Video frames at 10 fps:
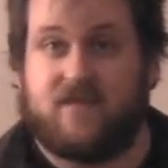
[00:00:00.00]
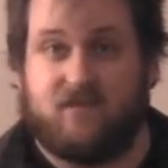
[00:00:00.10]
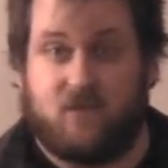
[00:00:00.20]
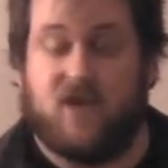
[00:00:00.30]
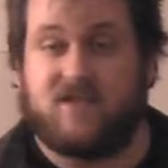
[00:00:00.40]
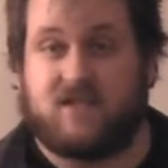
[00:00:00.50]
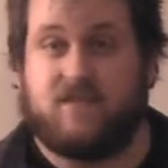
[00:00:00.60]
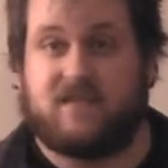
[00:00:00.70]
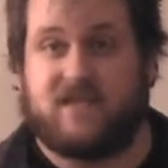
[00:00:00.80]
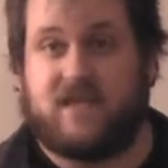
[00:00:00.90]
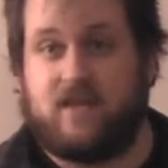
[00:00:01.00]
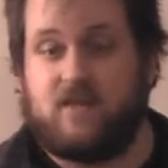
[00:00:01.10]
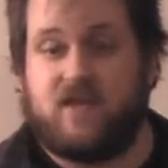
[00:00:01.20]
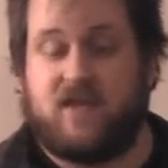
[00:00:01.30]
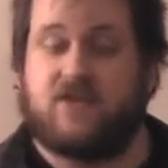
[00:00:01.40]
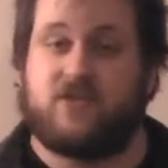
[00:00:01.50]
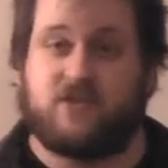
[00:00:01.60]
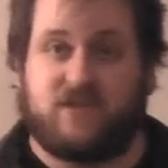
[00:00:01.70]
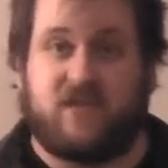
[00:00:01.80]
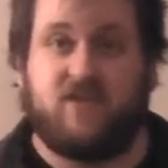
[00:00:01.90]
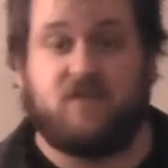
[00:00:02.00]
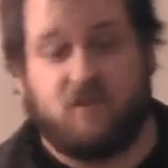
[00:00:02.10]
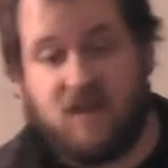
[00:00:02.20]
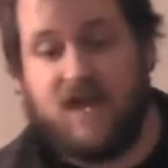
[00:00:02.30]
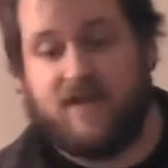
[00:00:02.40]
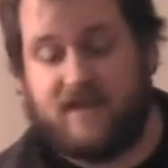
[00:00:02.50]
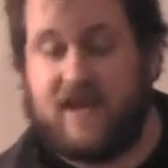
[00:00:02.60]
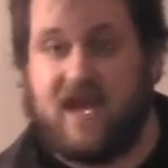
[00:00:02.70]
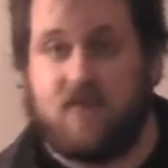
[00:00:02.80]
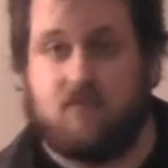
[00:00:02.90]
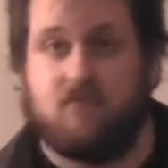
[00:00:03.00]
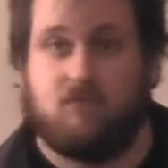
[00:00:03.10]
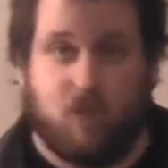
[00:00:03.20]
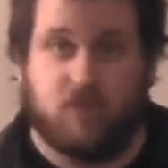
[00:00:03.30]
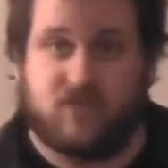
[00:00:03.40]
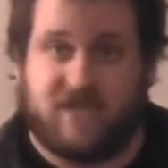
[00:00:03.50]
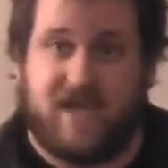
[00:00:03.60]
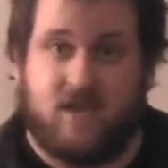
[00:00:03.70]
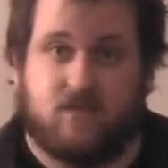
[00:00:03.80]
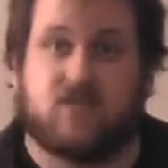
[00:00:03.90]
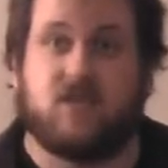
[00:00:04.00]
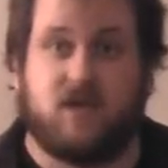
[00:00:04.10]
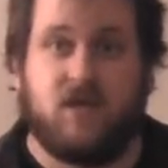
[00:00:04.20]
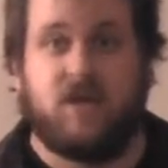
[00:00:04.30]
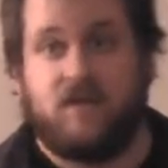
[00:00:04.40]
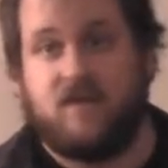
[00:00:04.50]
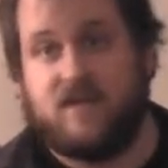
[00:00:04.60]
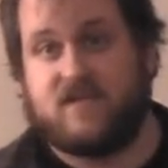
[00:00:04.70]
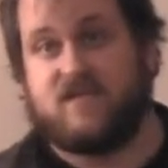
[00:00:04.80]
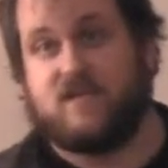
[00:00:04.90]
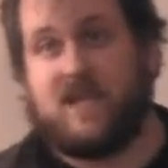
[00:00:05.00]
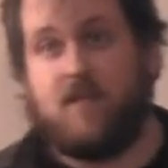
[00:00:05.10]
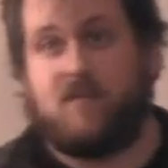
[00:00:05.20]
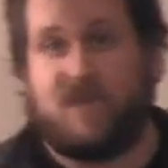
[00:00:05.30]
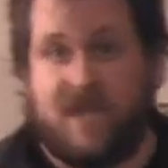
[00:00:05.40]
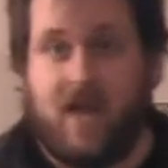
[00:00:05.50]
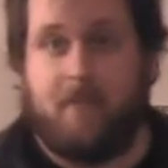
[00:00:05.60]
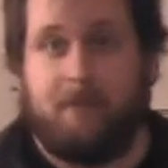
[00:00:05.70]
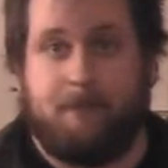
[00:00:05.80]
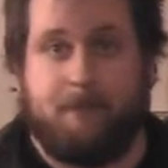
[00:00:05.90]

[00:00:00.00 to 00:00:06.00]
If you want something that's going to keep you on the edge of your seat for a lot of the game, most games, this is a game to pick up.